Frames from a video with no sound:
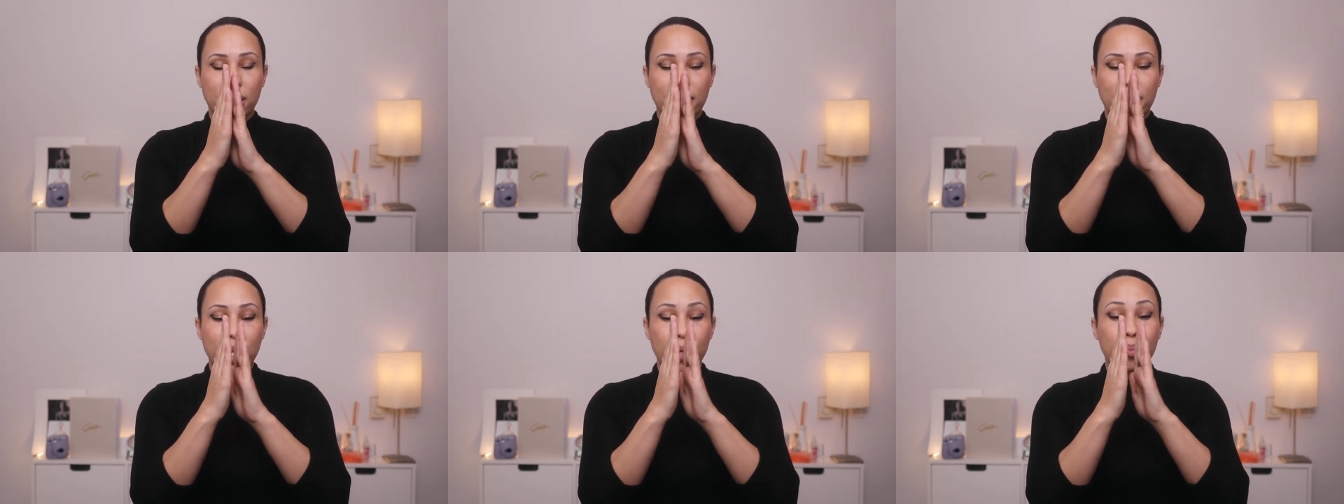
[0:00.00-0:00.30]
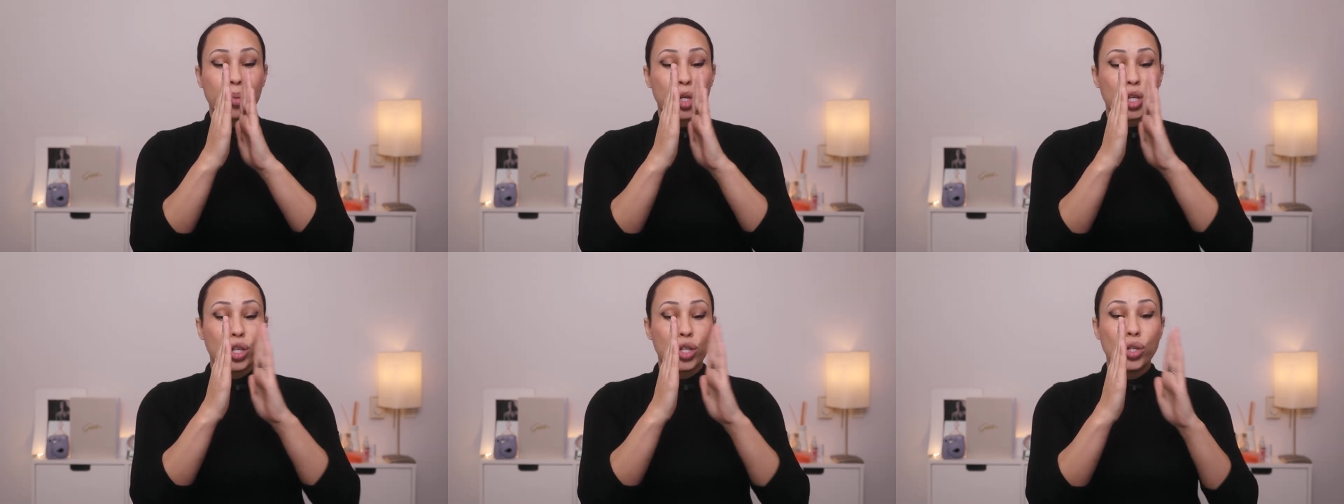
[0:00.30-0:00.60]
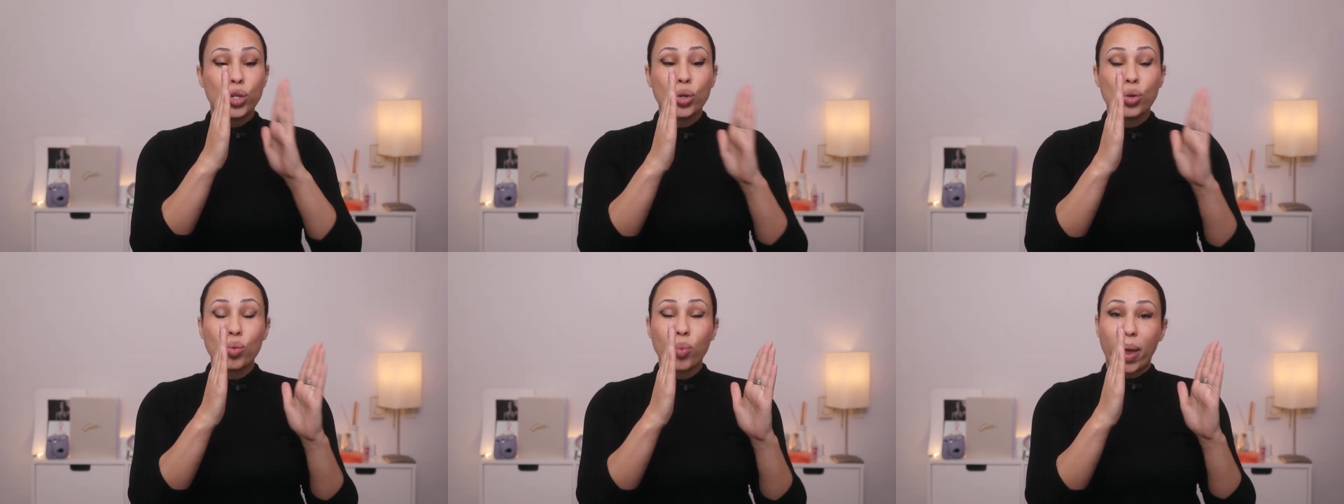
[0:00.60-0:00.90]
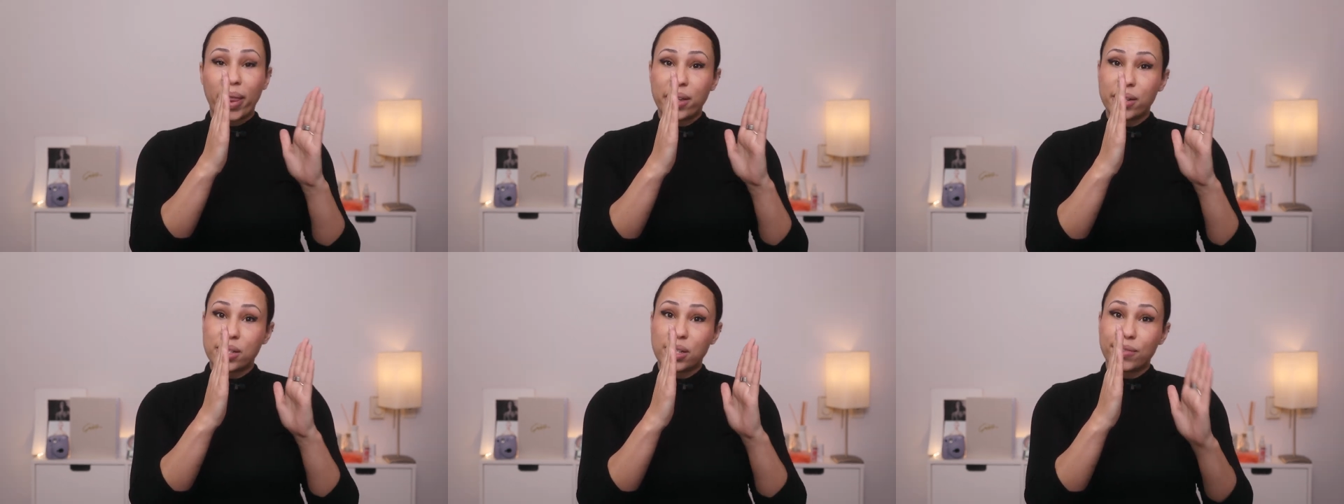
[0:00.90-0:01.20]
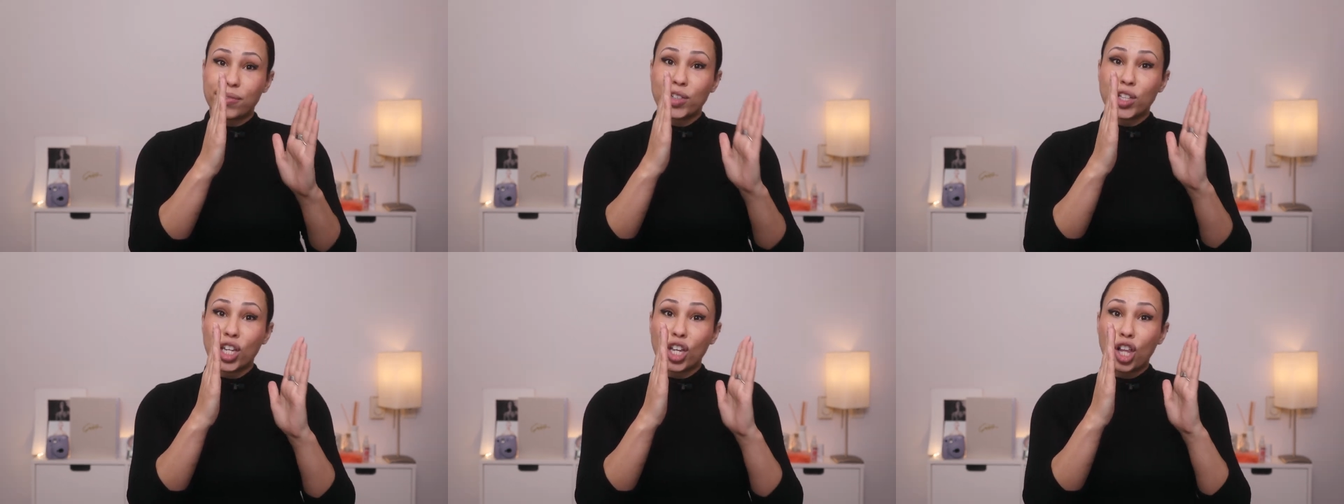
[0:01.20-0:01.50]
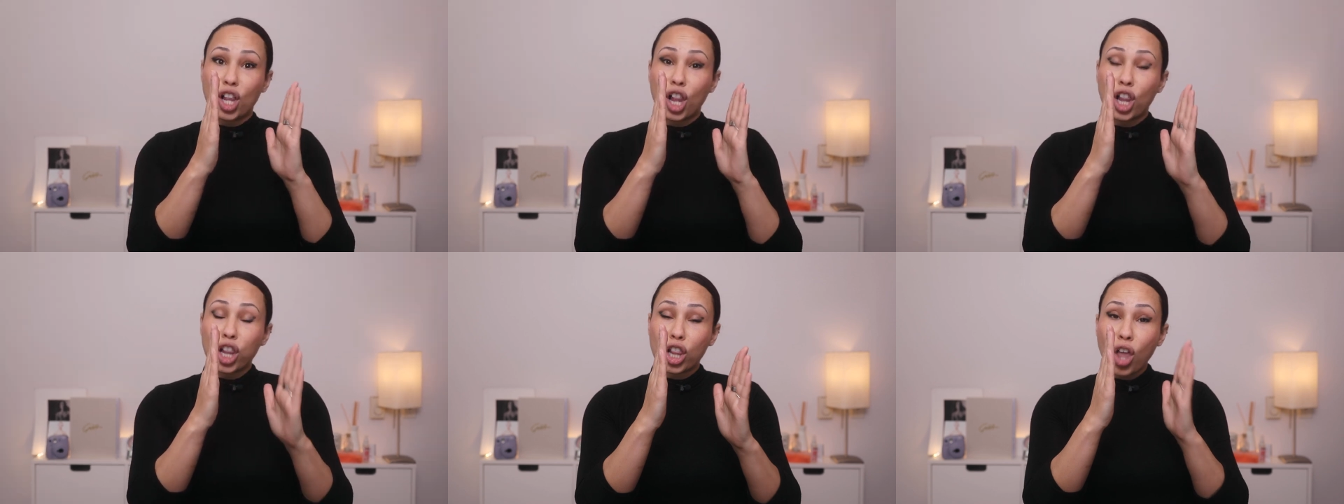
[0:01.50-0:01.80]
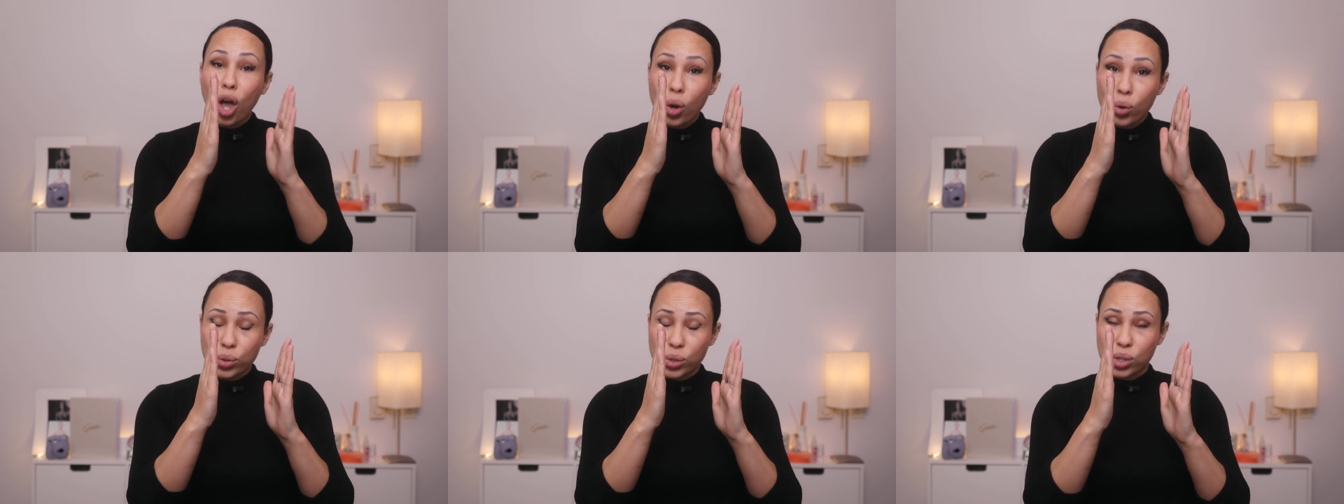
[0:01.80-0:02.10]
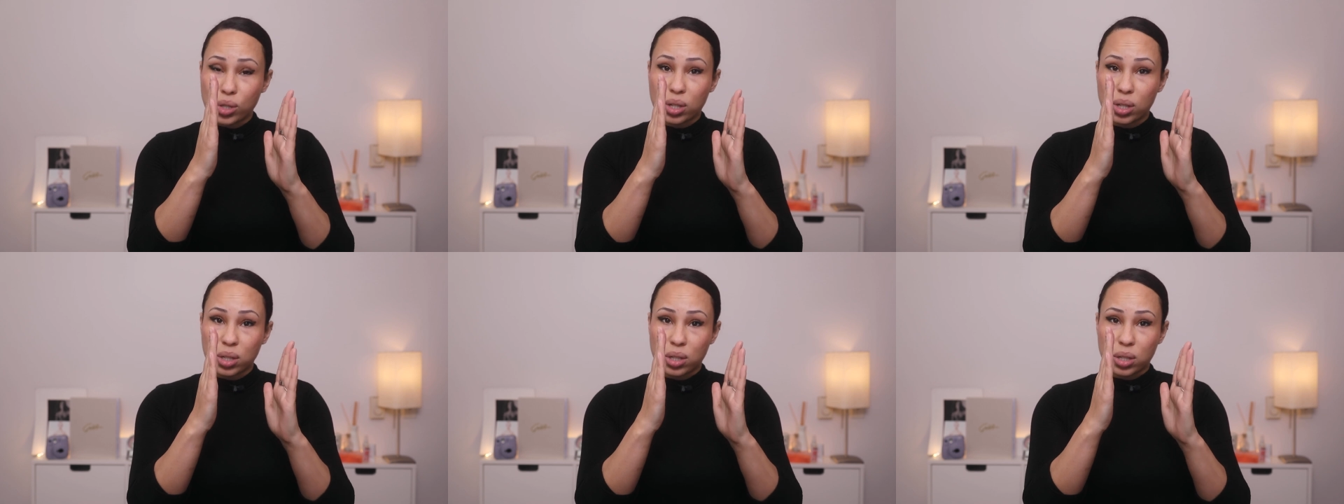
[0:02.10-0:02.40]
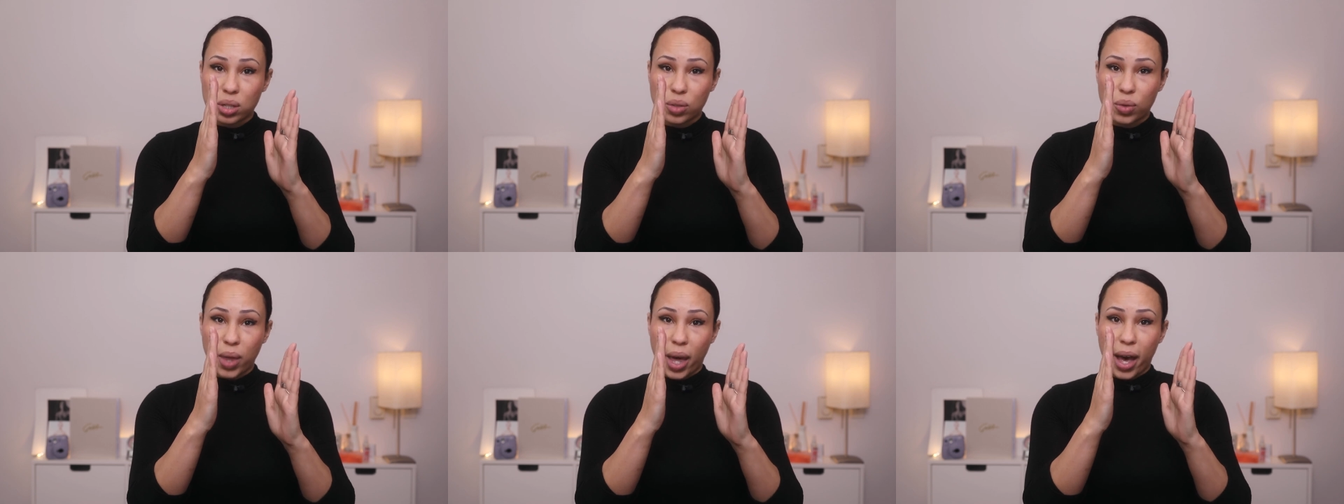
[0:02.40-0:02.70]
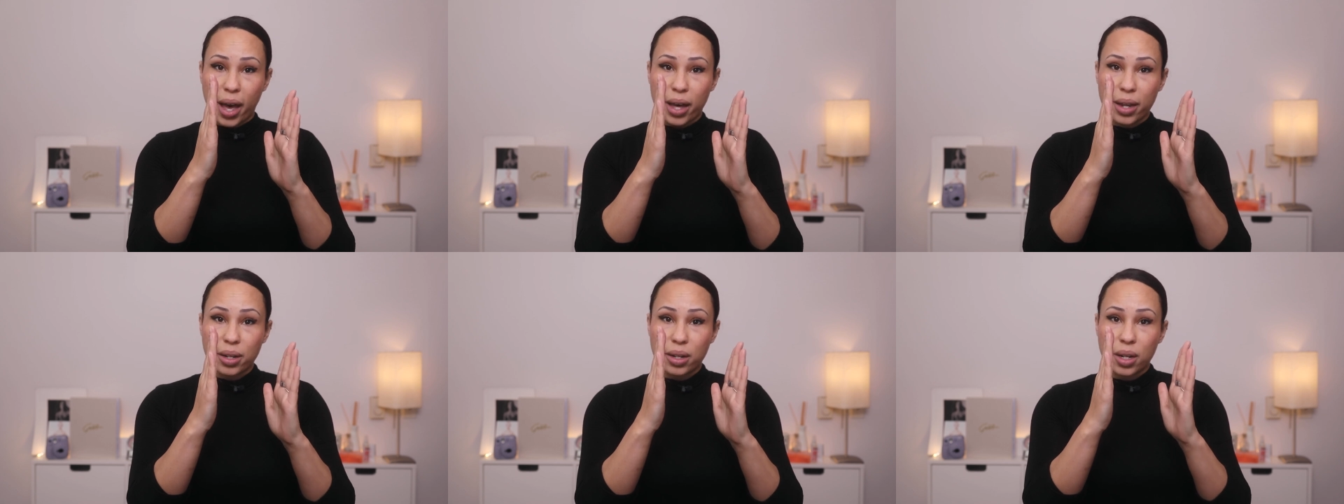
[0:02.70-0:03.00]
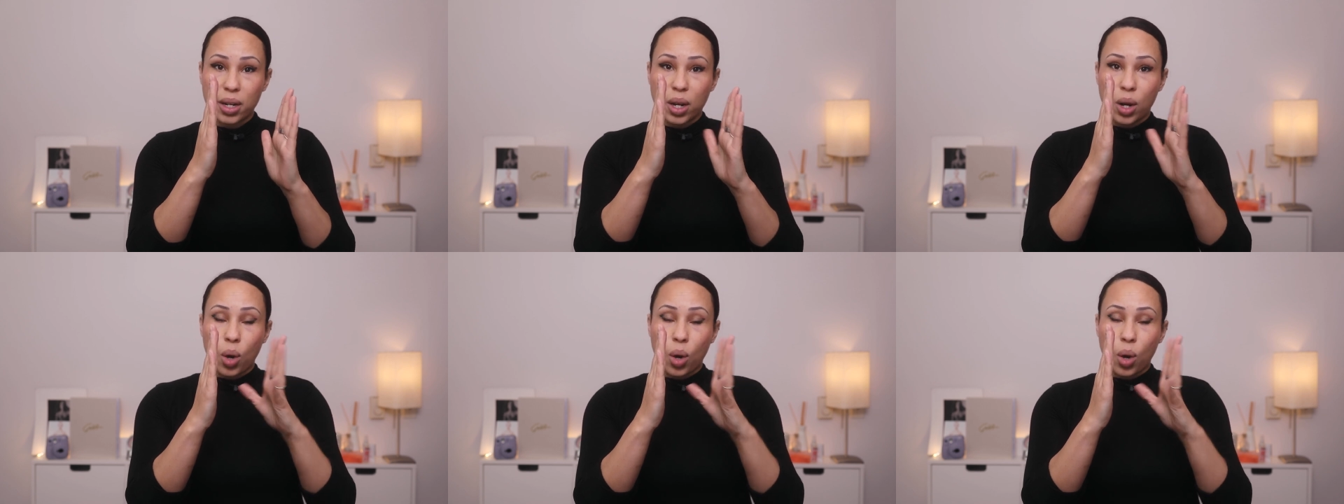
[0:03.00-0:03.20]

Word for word: keeping you relatively close to that